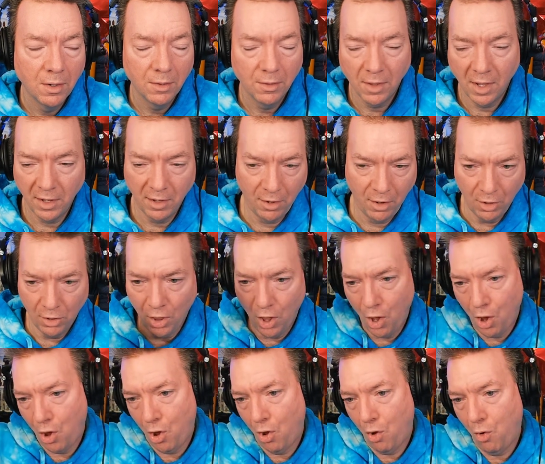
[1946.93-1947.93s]
like
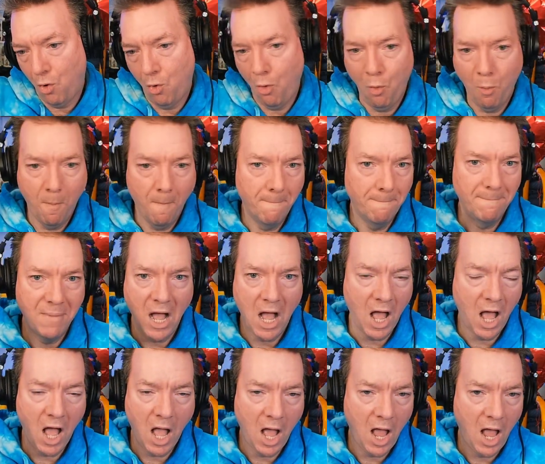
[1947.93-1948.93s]
hello,
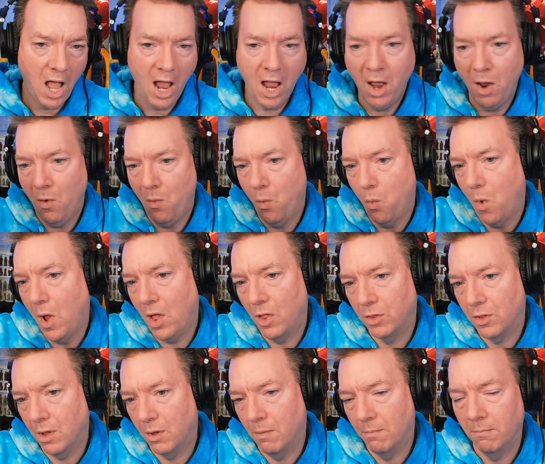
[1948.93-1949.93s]
bye,
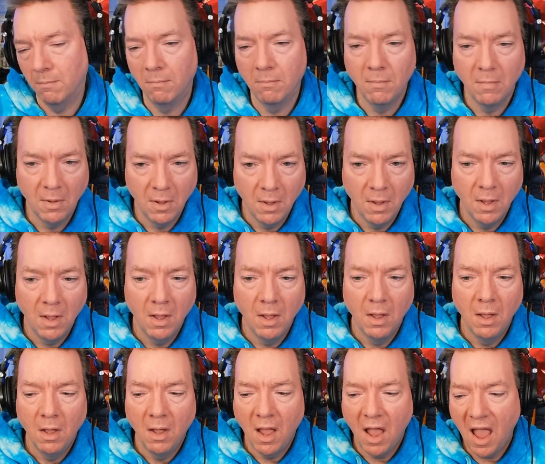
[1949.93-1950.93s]

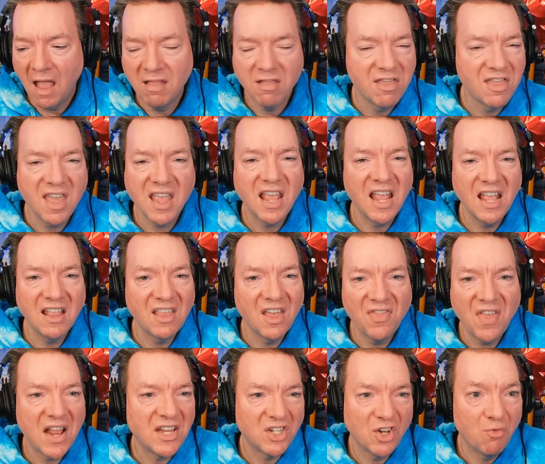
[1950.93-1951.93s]
welcome, and thinking that
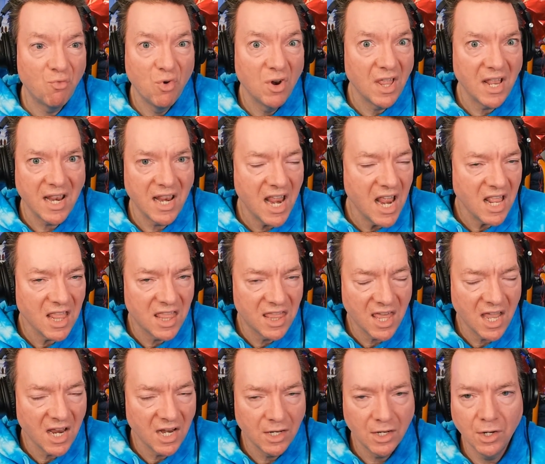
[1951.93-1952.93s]
that's a really neat
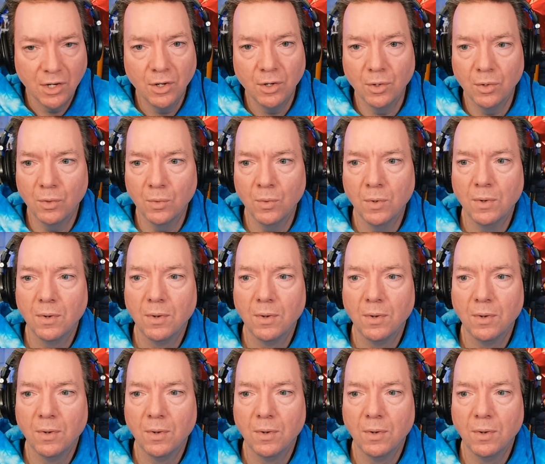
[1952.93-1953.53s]
thing to do